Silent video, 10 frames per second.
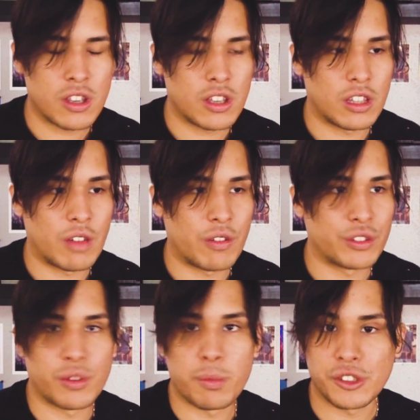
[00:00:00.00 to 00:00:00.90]
level of
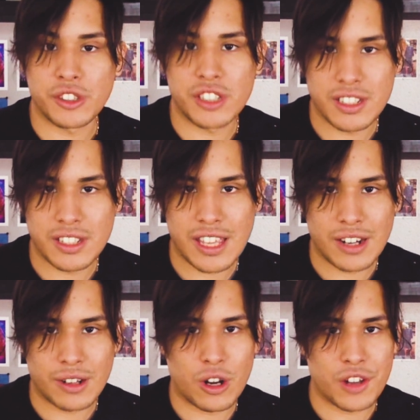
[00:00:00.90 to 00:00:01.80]
ability to get
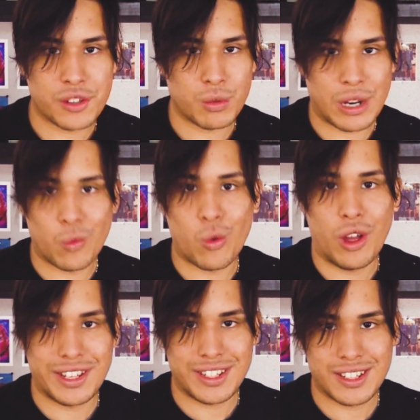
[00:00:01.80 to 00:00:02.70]
across what I
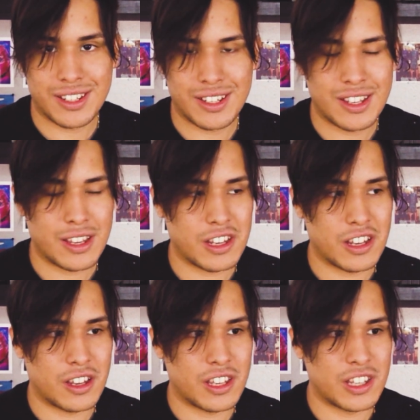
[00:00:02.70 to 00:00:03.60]
want
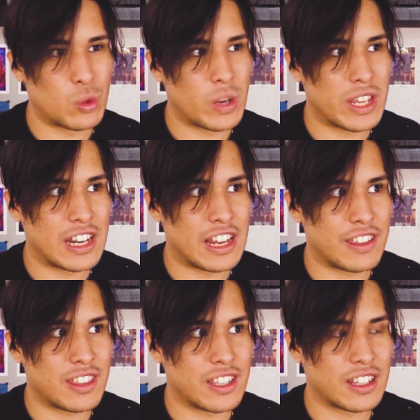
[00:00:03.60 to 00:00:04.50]
in a way that I
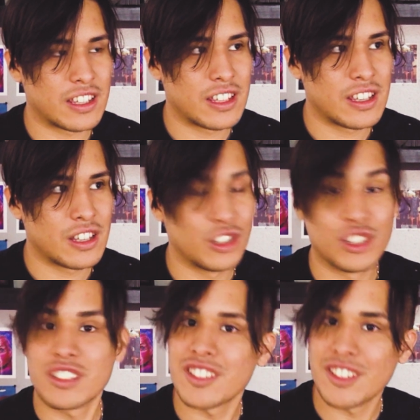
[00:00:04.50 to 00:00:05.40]
think
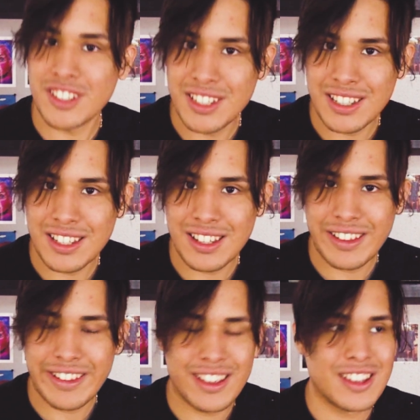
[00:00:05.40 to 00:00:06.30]
looks good.
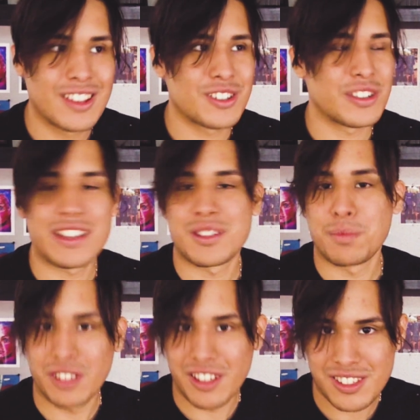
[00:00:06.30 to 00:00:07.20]
So that's a
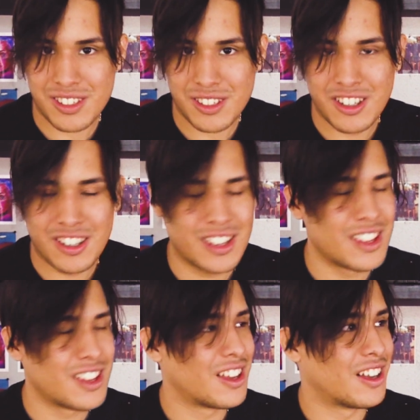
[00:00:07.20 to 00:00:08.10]
plus,
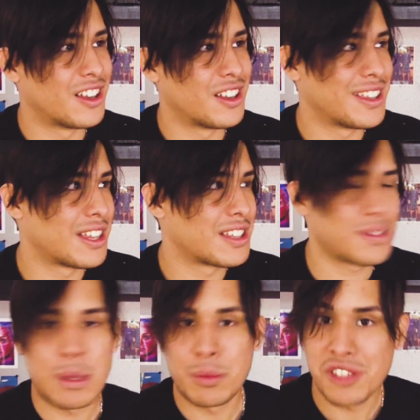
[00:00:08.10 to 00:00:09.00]
and that's
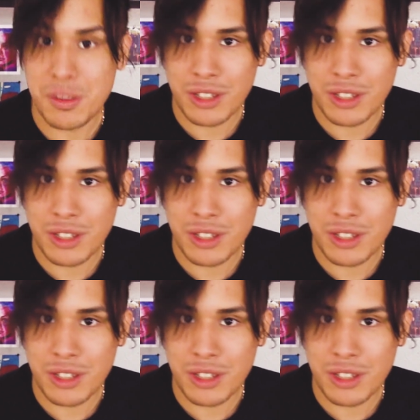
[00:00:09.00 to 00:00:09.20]
people seem to